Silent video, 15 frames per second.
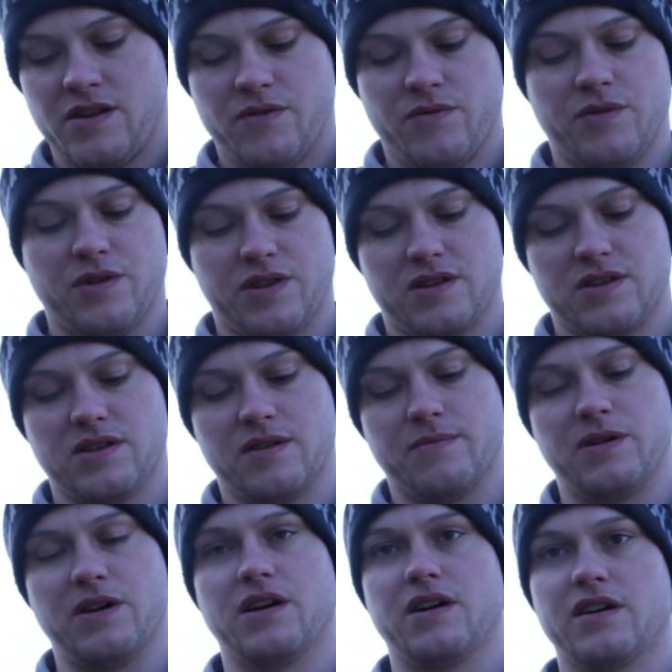with some
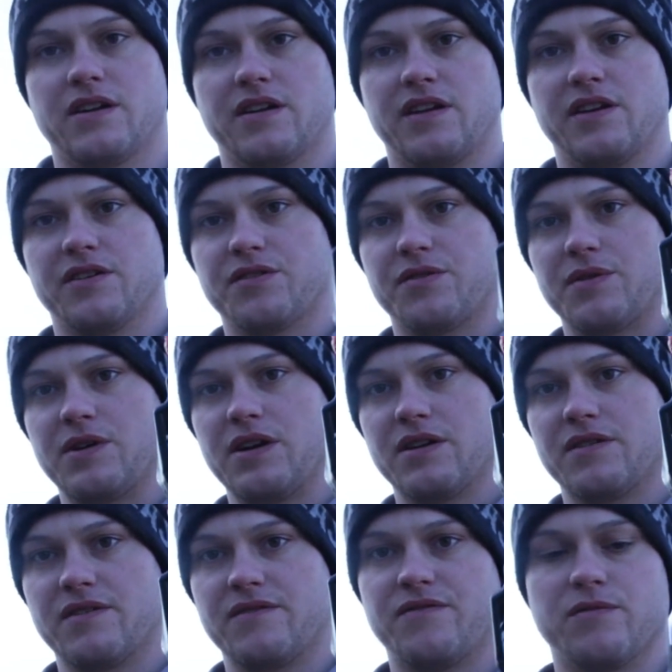Gear
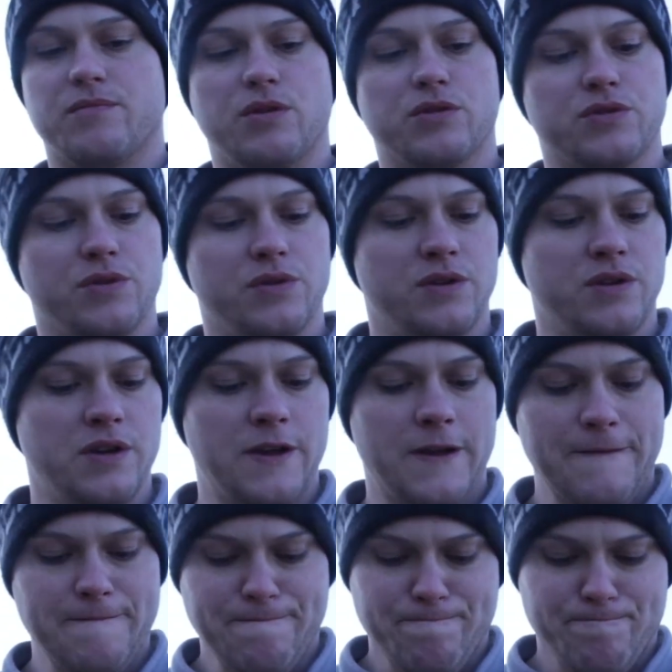300 from Motul.
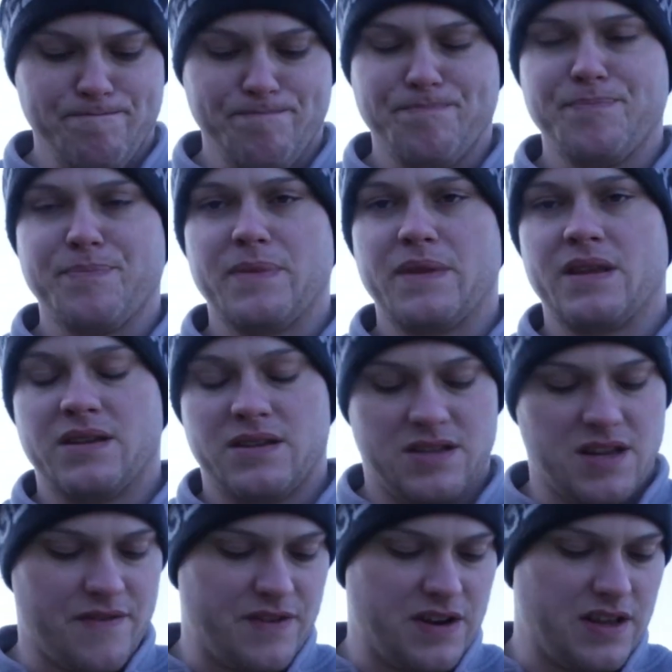
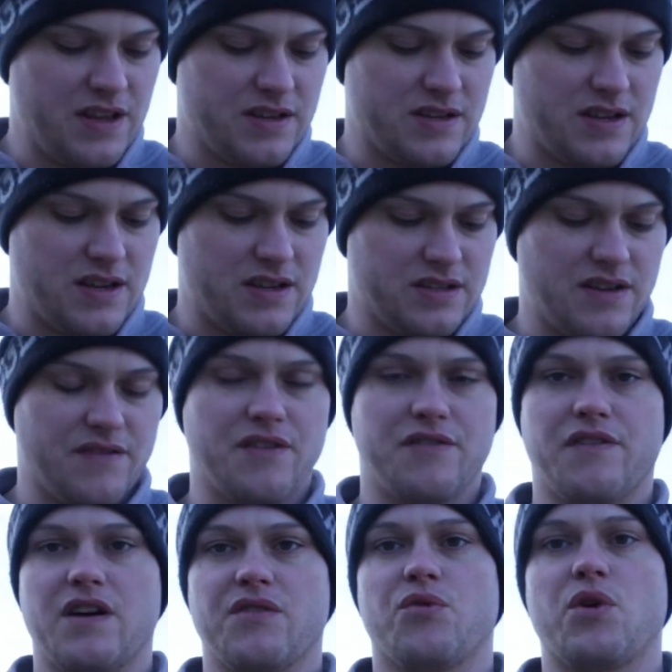70, it's
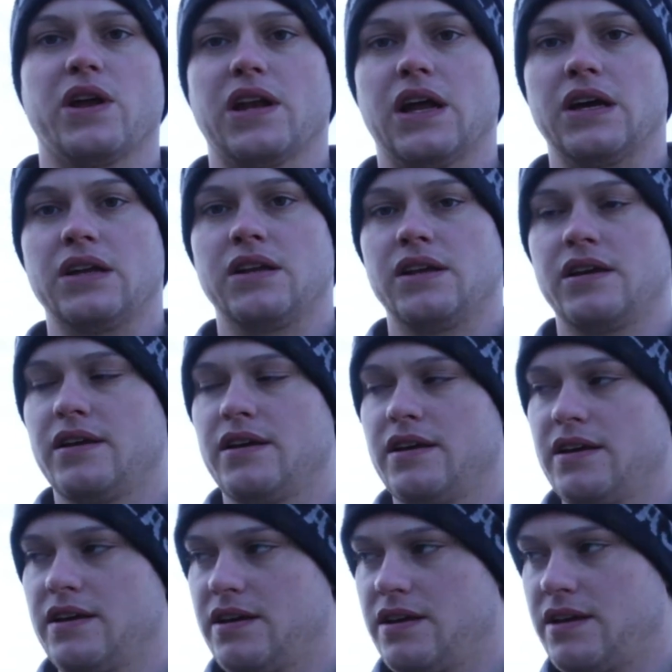75 weight 90. I
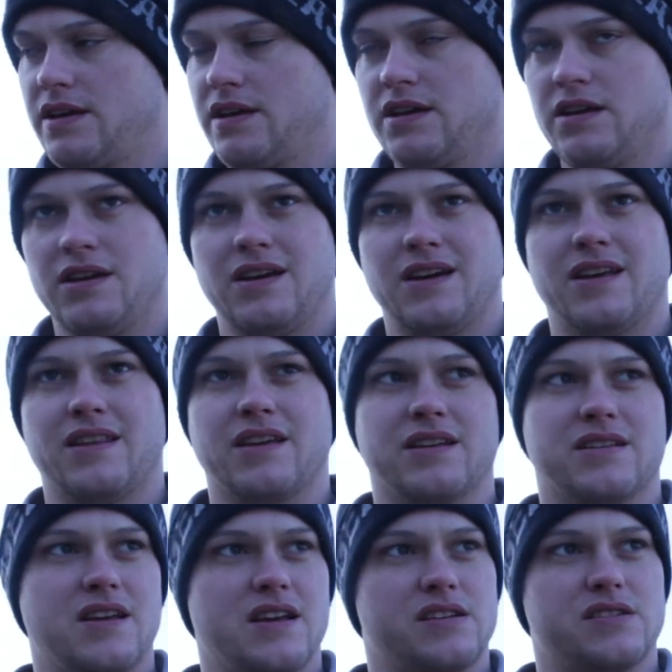think it
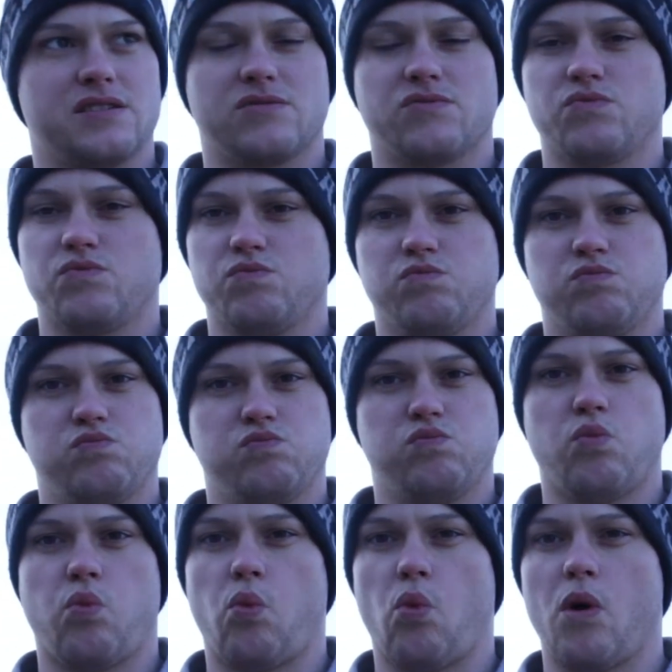takes
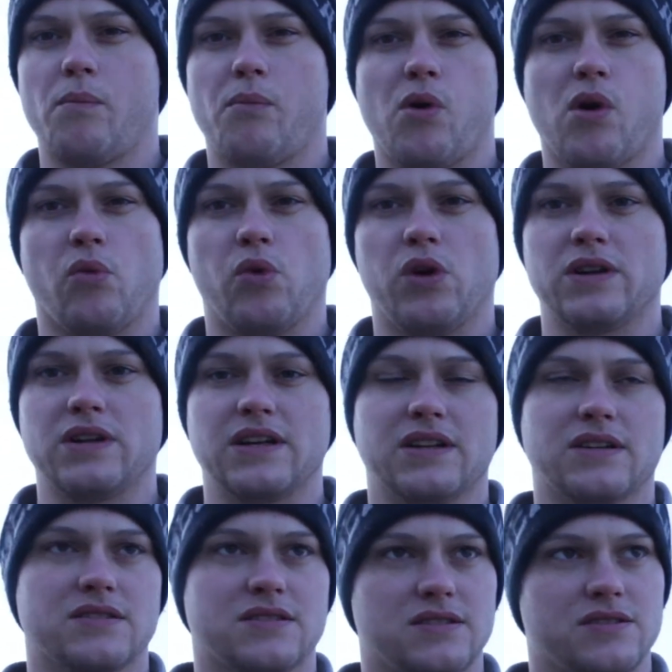1.1
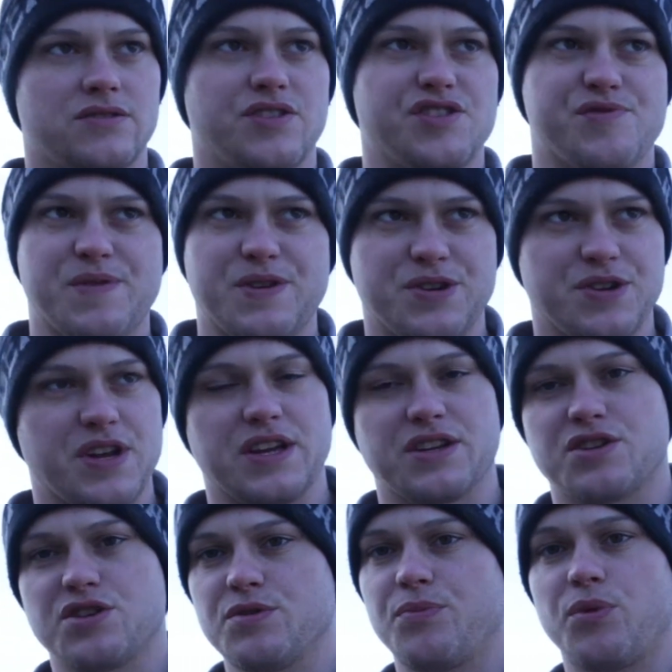liters. Transmission takes
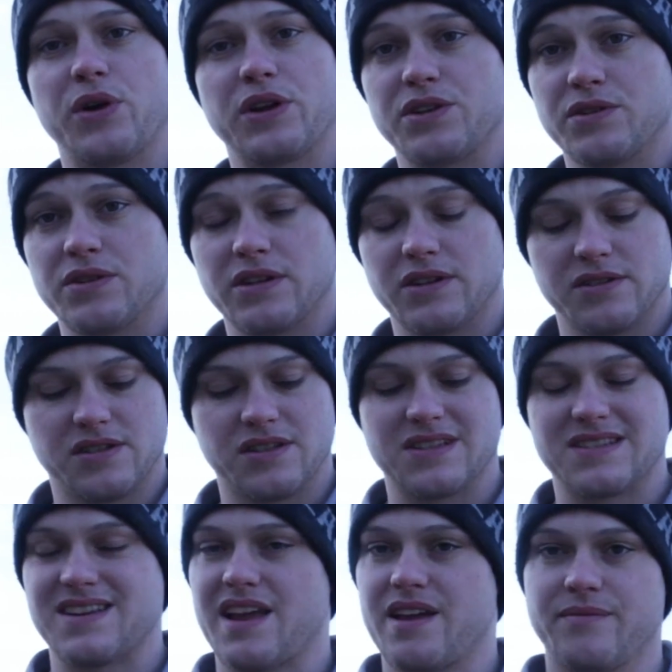2.2 liters of the
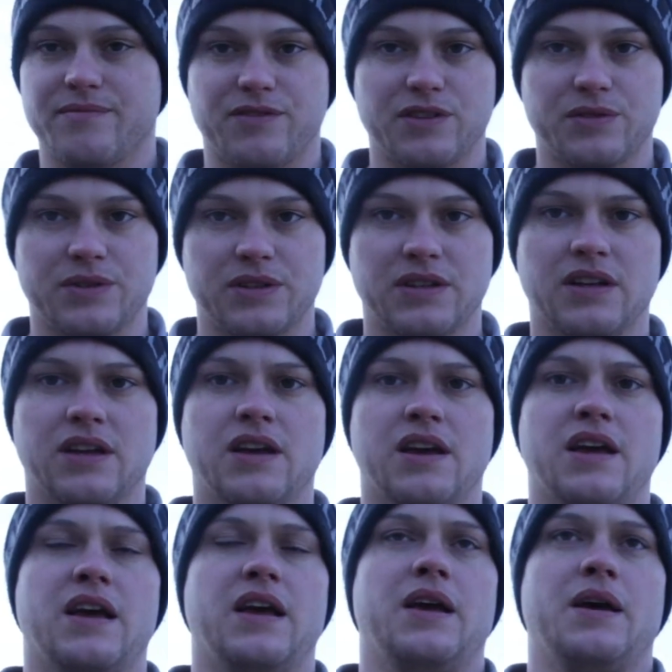same fluid.
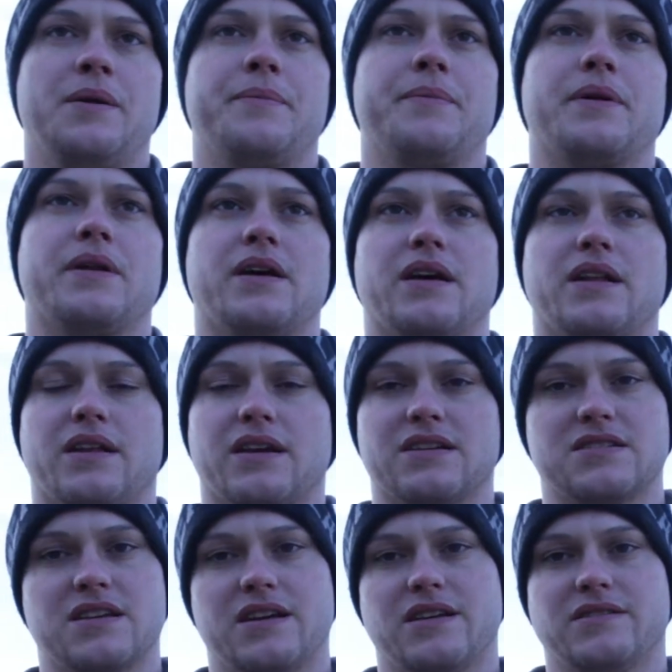But like I
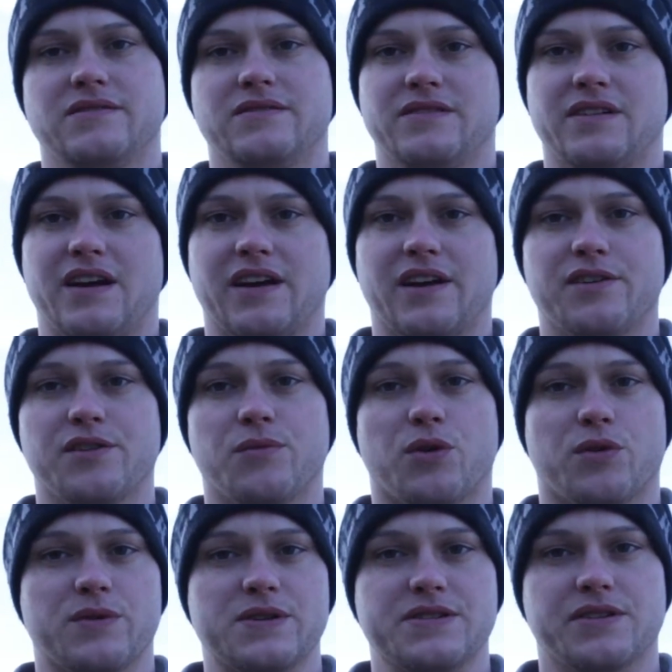said, I gotta do more
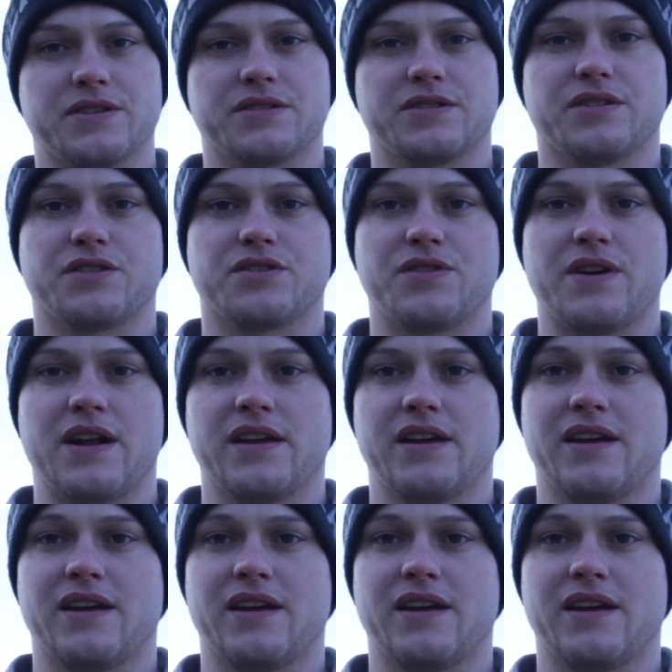research on the tranny.